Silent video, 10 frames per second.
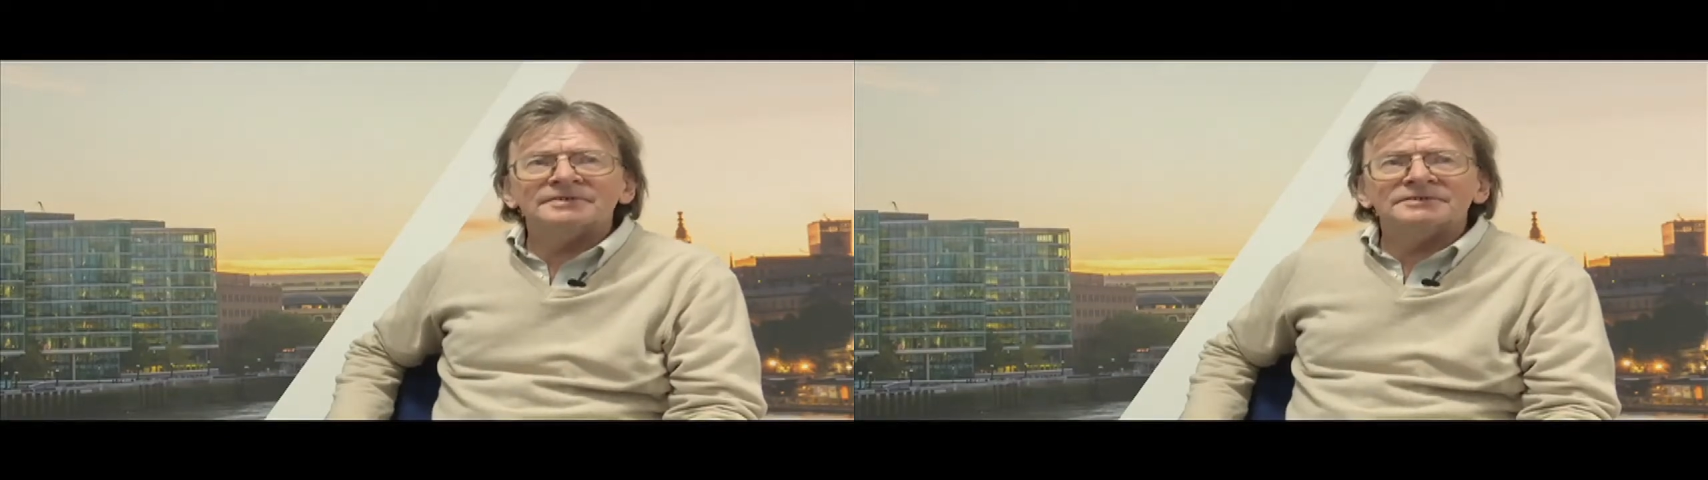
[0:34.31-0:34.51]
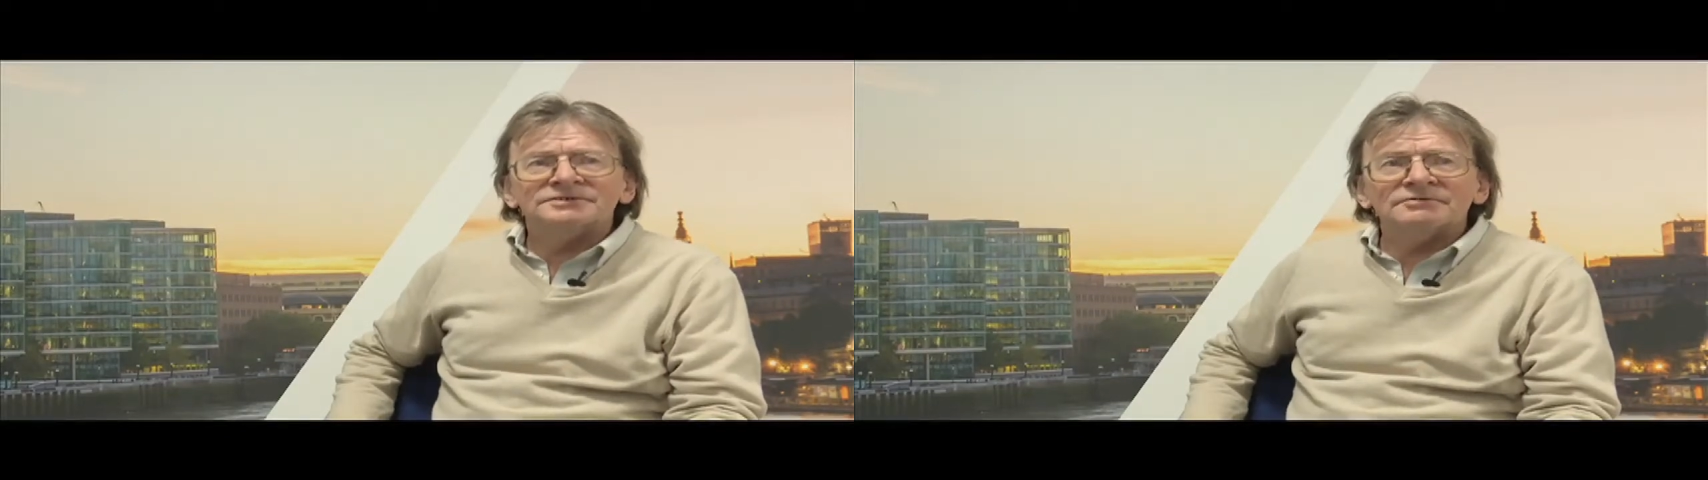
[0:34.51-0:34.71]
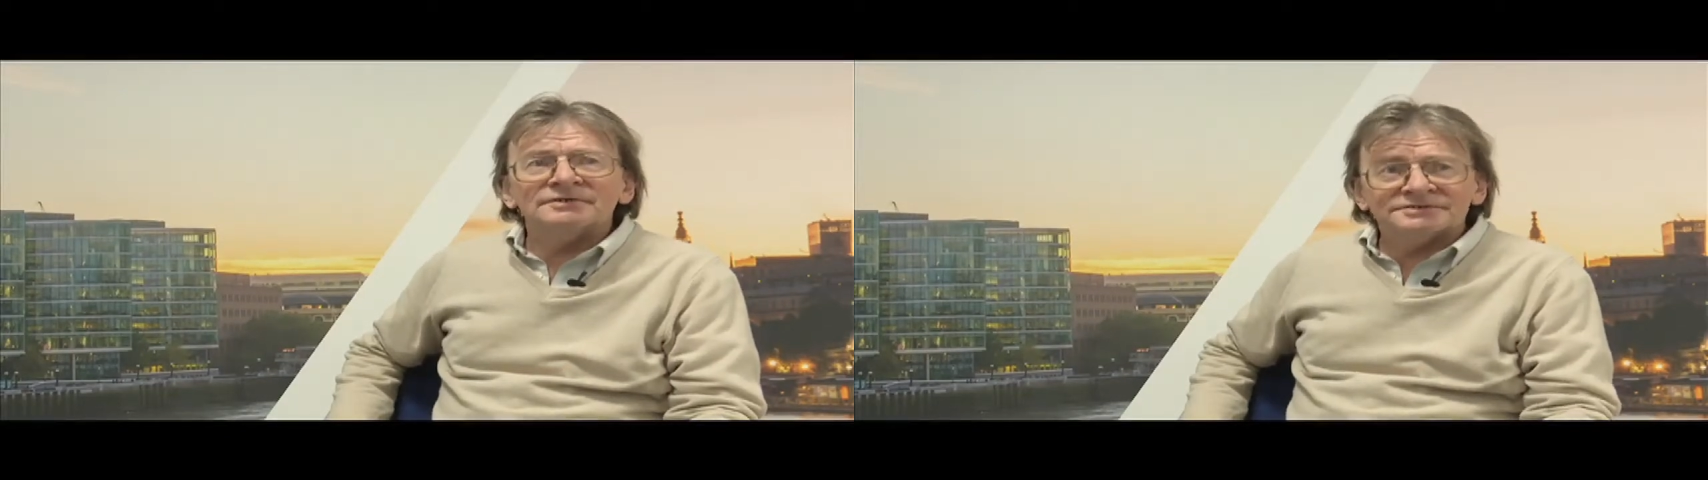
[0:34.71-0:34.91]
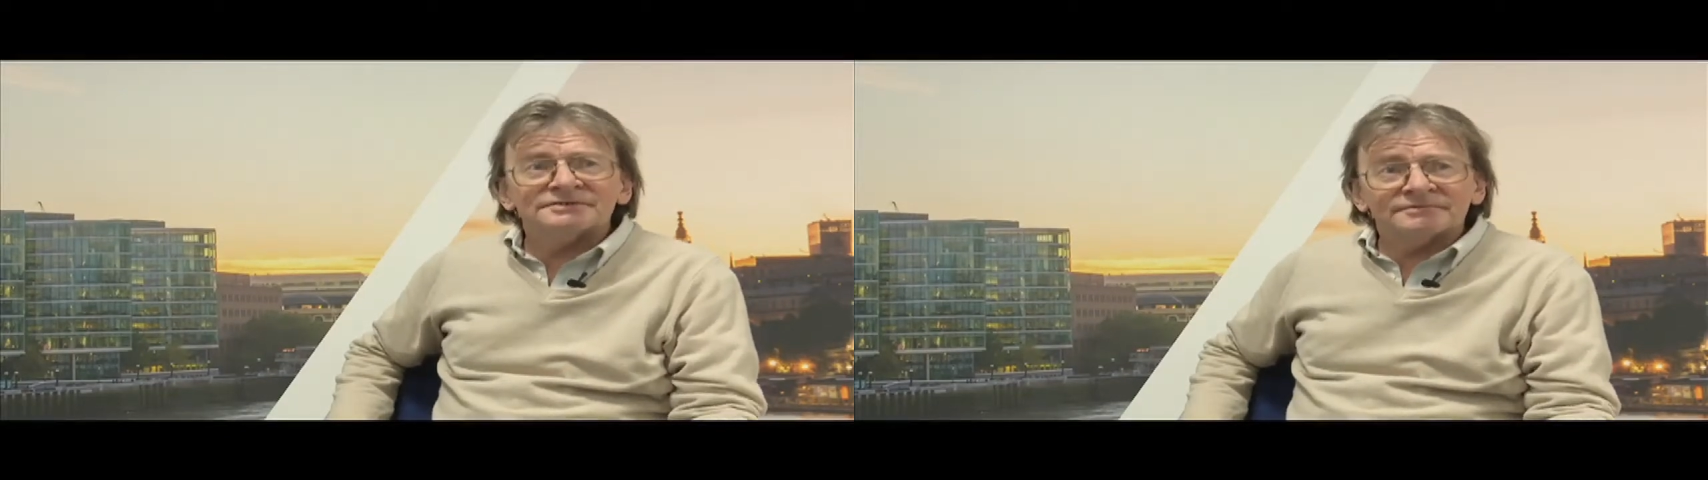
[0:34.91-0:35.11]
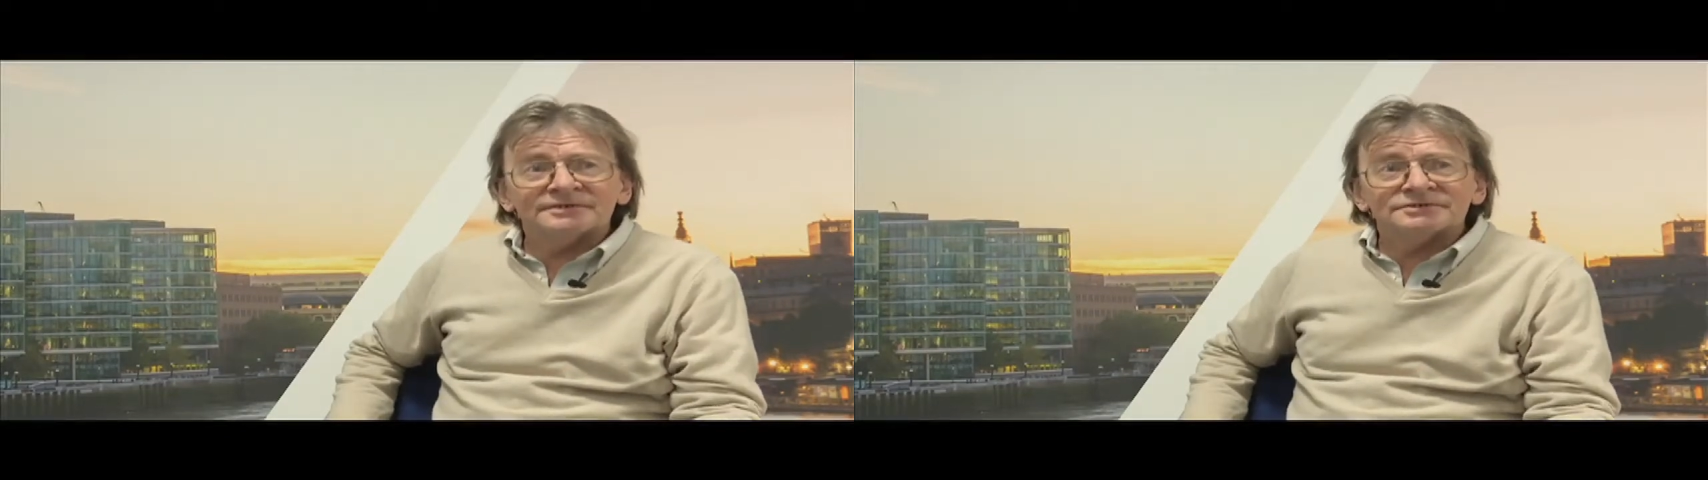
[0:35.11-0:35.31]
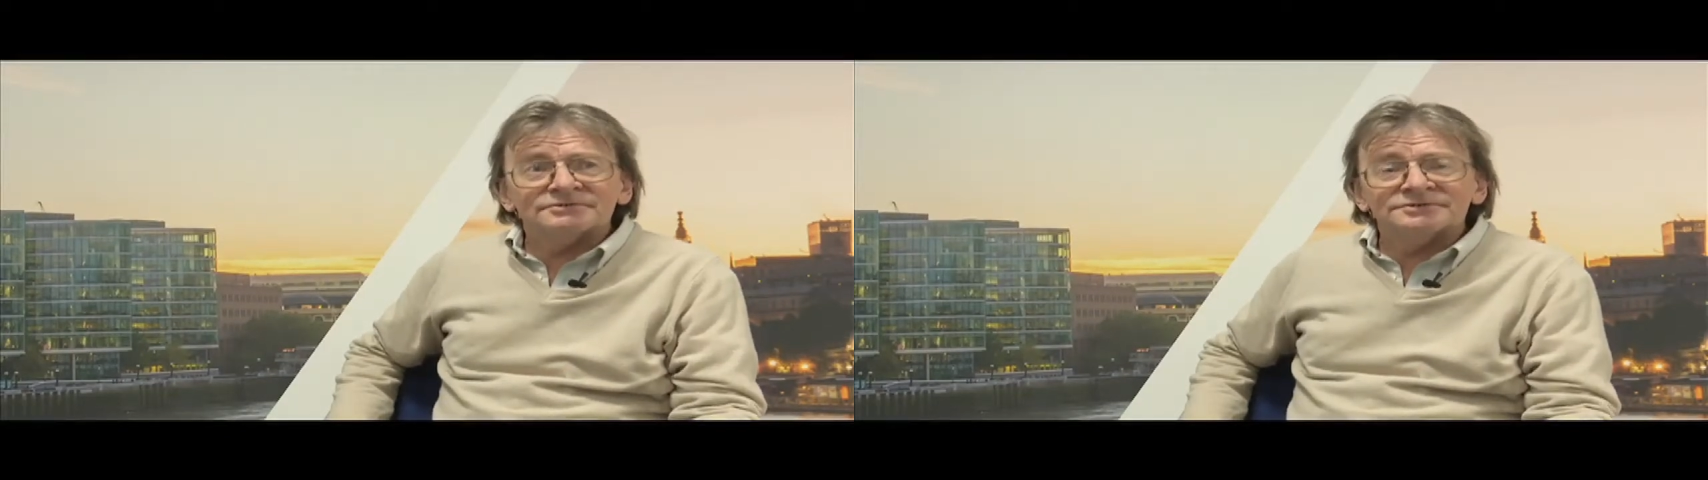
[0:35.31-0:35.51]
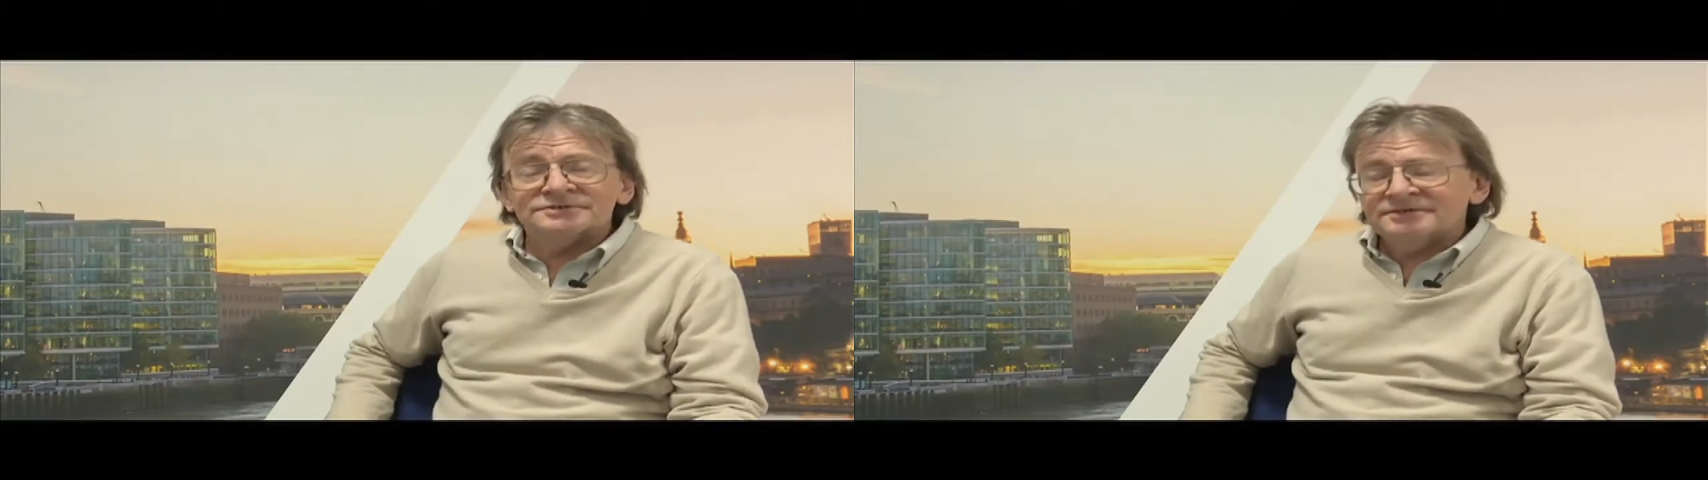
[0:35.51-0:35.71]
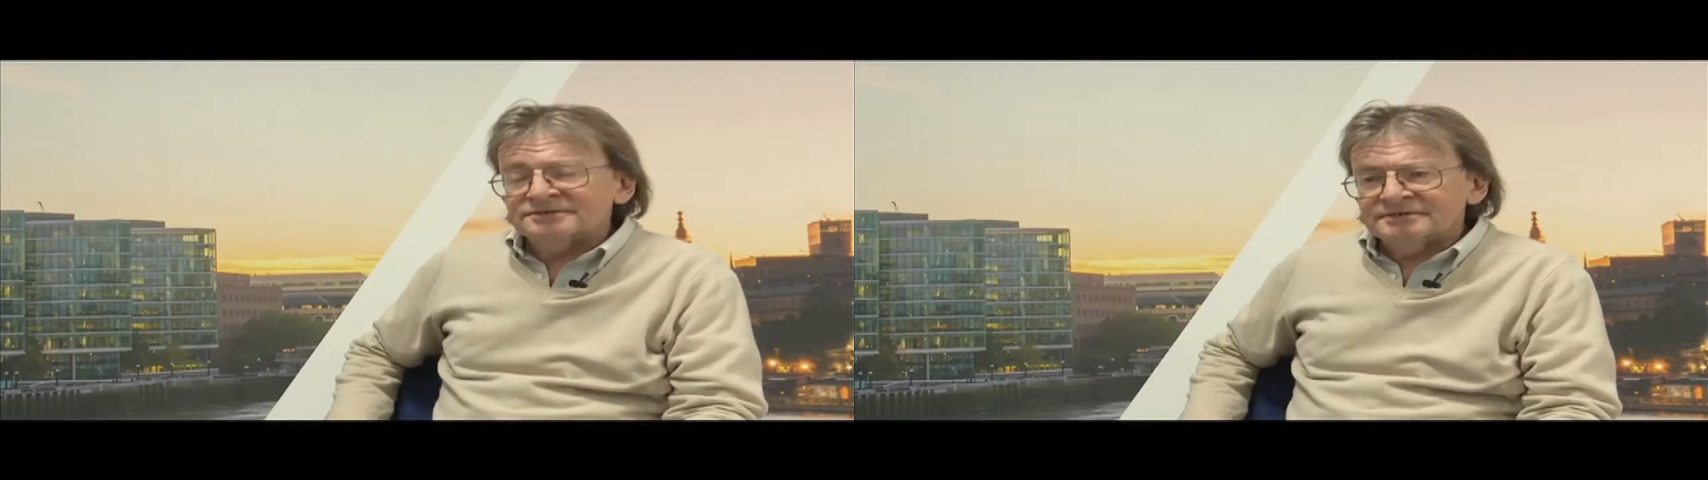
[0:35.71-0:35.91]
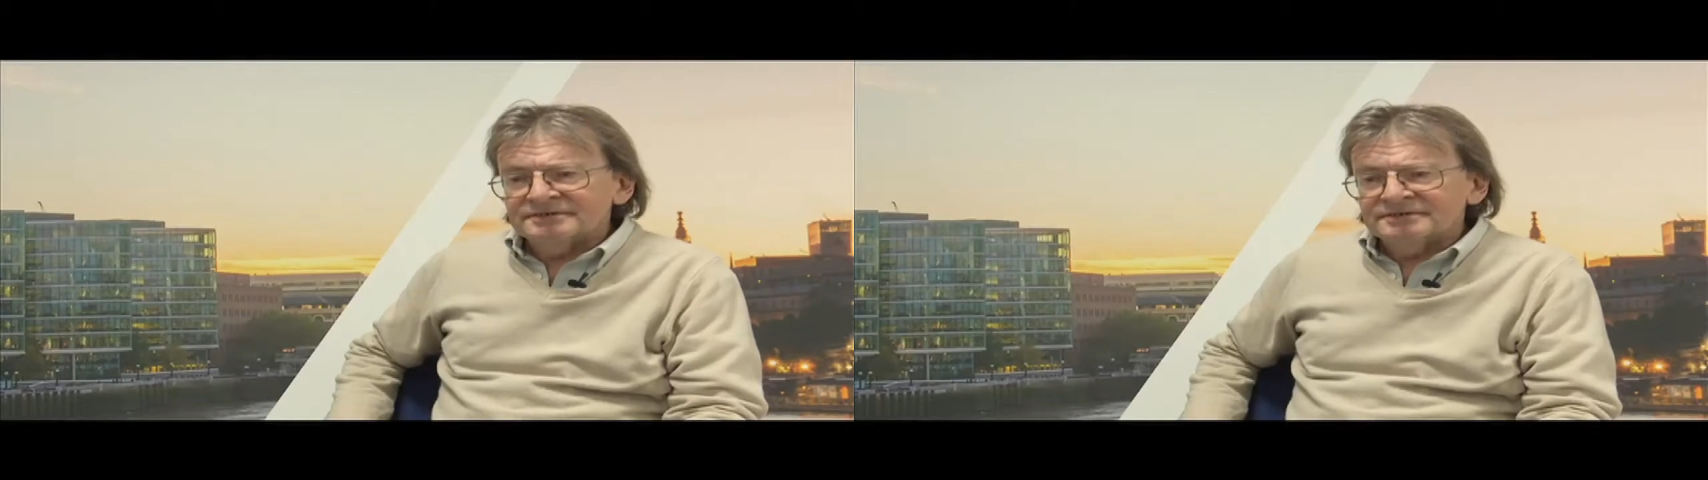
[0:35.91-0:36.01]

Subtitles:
So that's a good start.